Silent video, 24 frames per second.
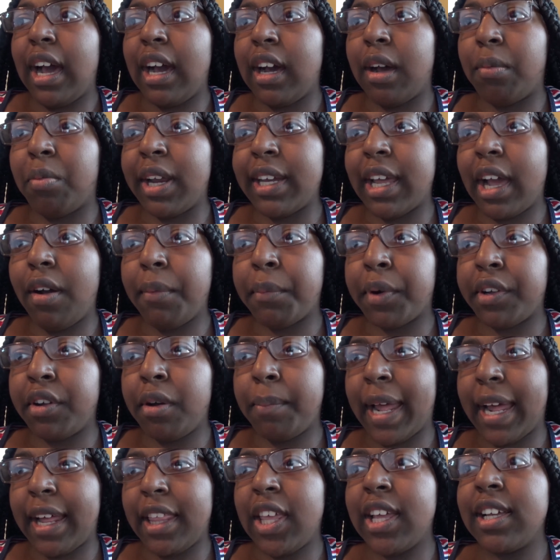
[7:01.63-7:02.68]
Right now I'm working on
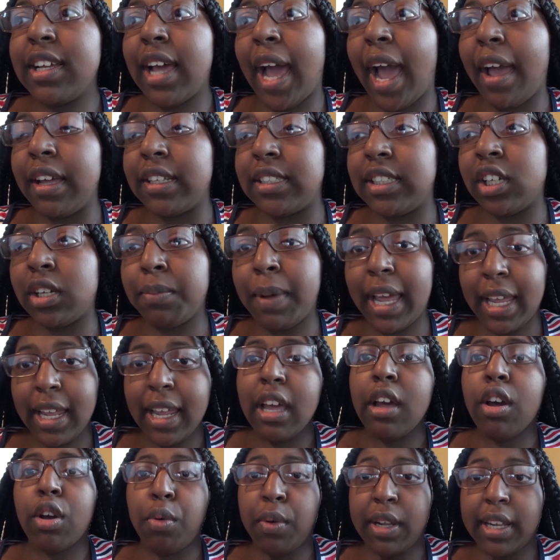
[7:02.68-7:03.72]
math. I took my
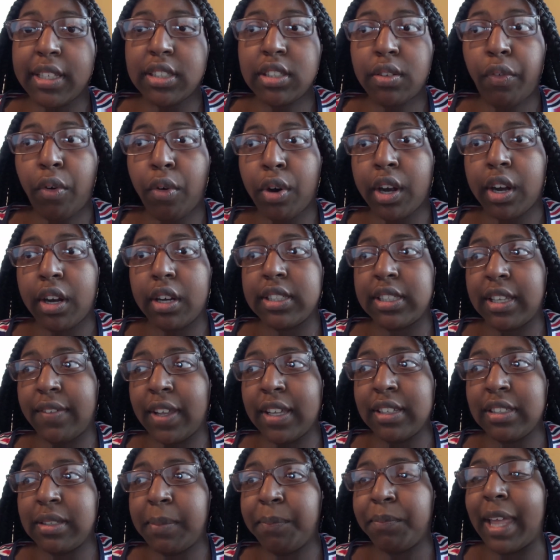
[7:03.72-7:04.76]
quiz for
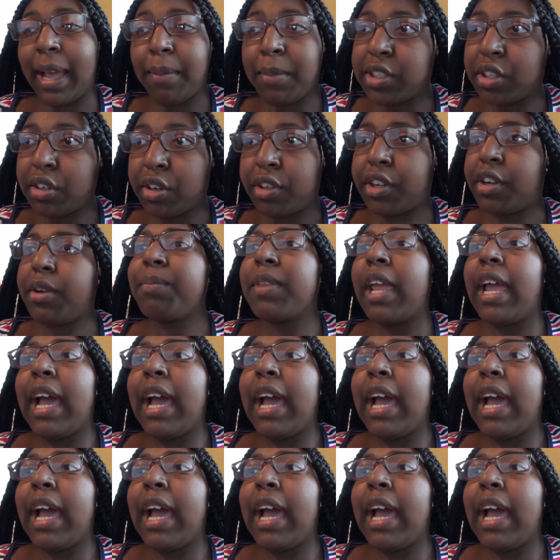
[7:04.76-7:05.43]
civics that I mentioned earlier.